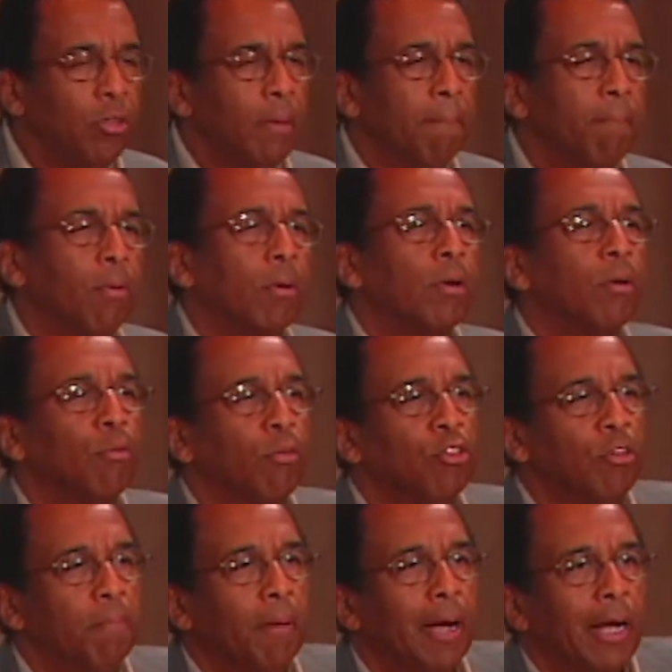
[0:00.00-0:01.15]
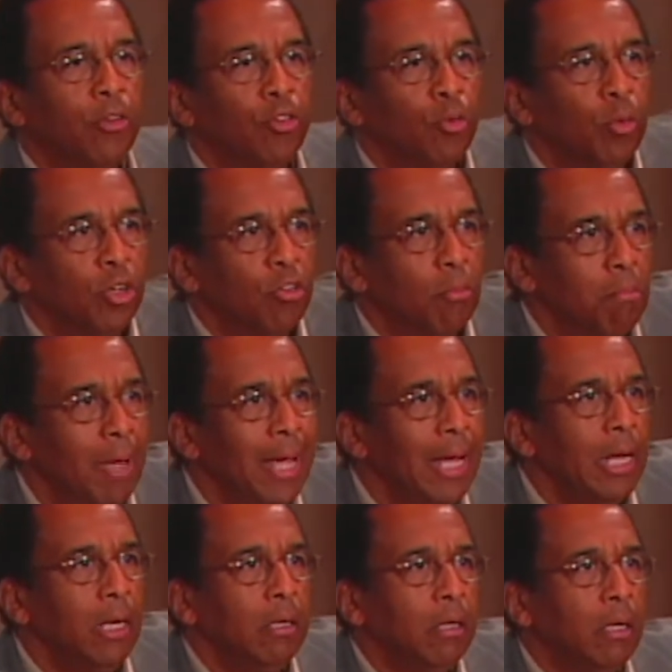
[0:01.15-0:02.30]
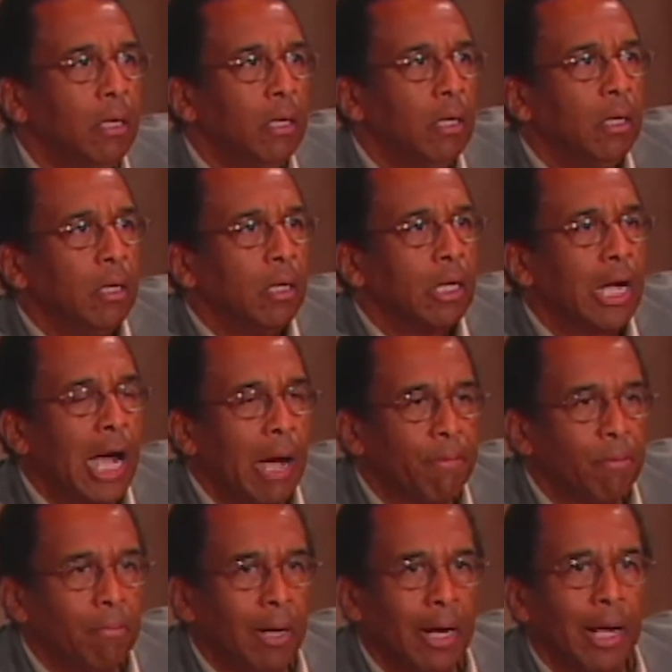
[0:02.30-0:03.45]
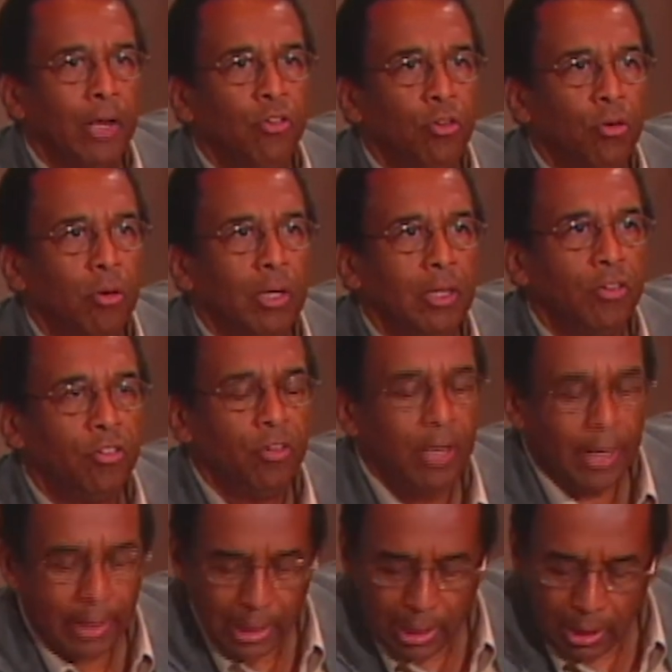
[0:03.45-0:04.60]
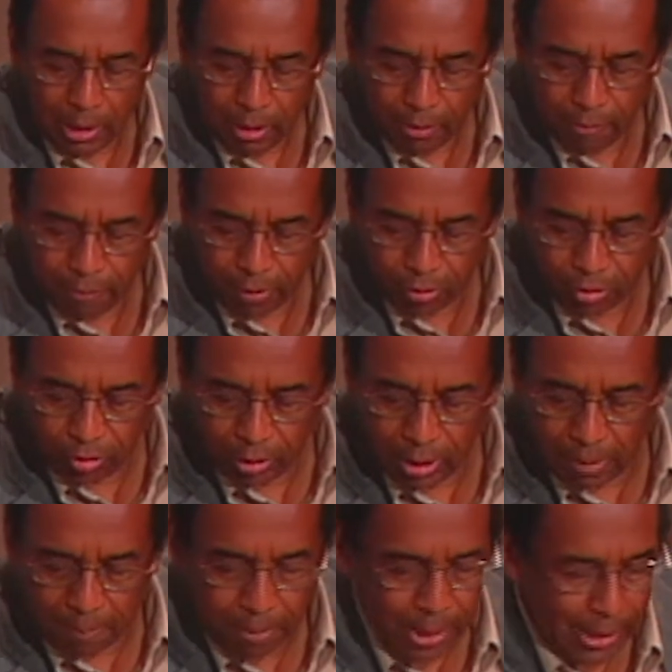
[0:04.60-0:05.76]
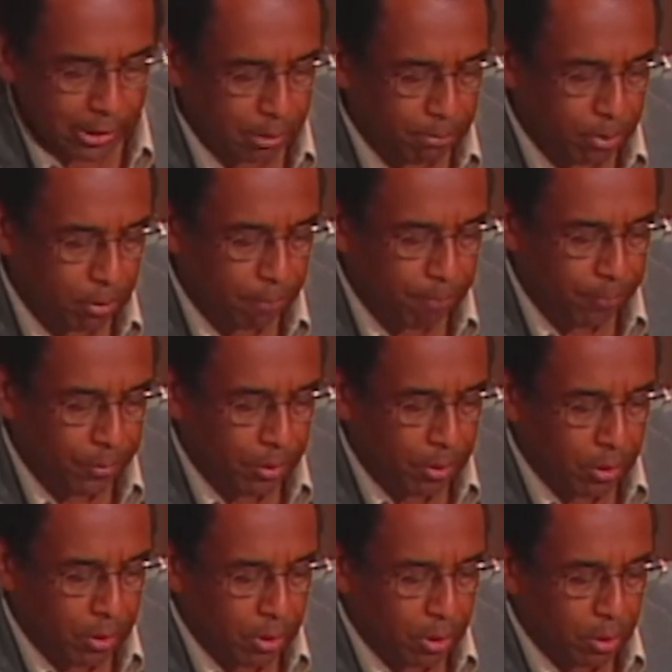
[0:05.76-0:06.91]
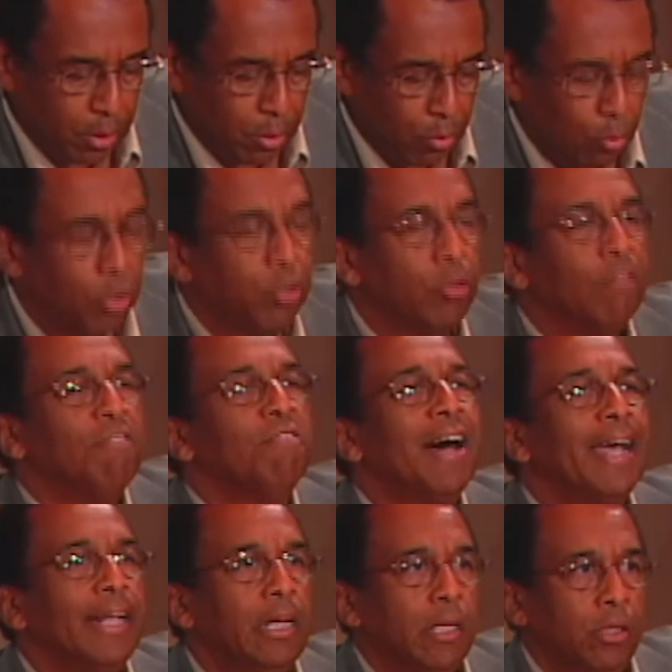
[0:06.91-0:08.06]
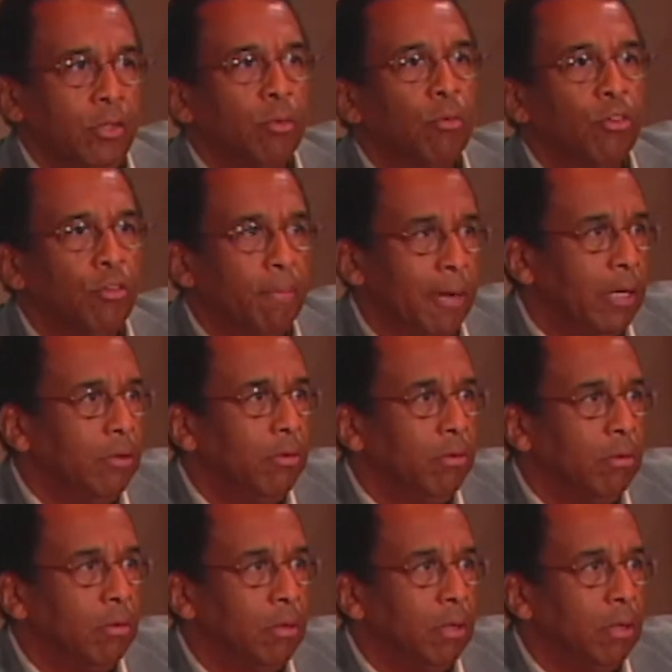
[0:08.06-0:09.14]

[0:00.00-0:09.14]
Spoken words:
important response, which made compromise during this decade virtually impossible, was a violent response.